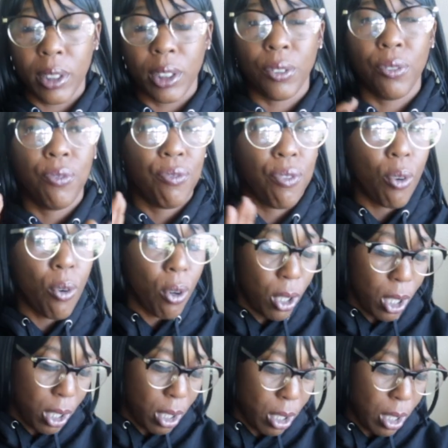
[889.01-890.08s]
It's
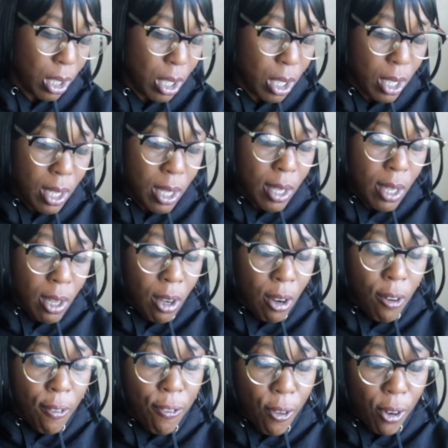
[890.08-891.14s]

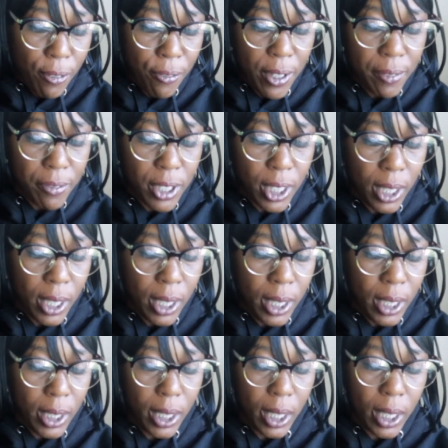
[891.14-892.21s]
4:15,